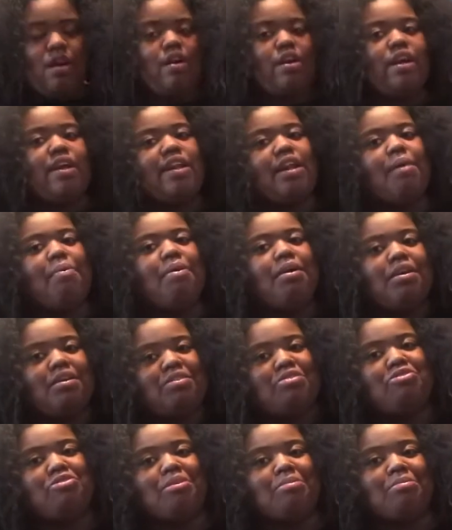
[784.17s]
Oh, yeah, no,
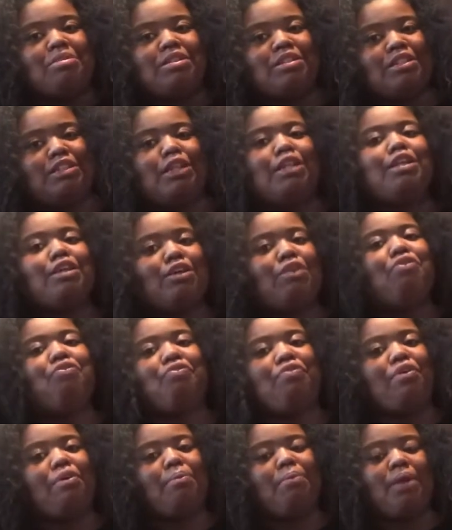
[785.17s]
it's really silly. You
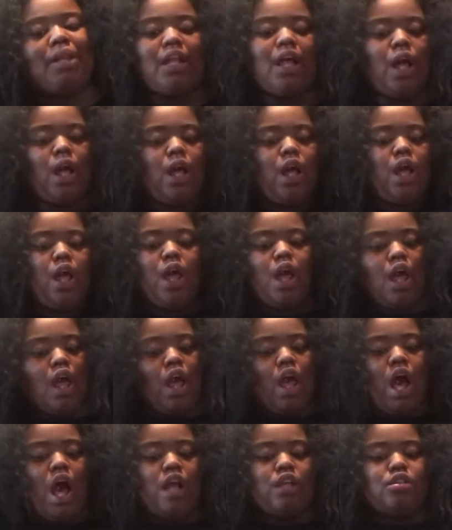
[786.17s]
feel me? Like,
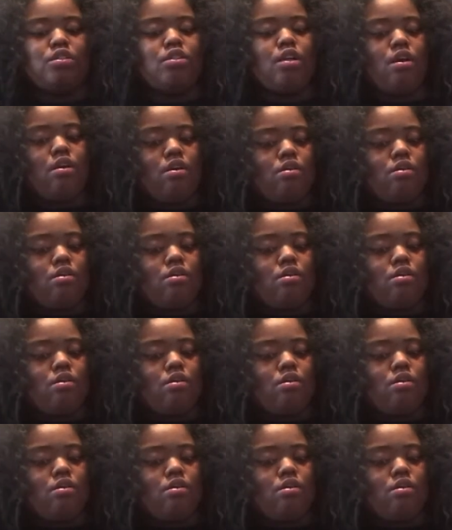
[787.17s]
I just,